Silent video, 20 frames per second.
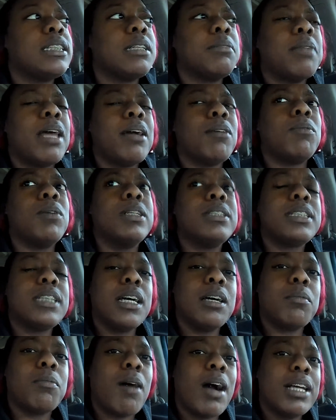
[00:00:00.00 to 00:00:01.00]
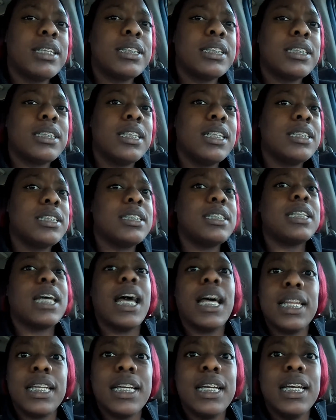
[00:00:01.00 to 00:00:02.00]
I'm like, what's up? Why this
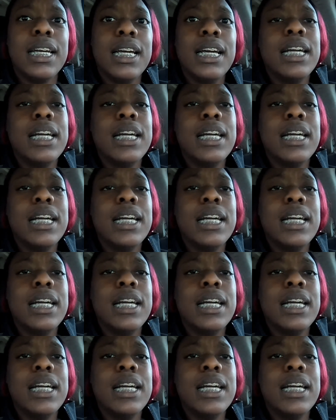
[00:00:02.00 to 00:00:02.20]
Sally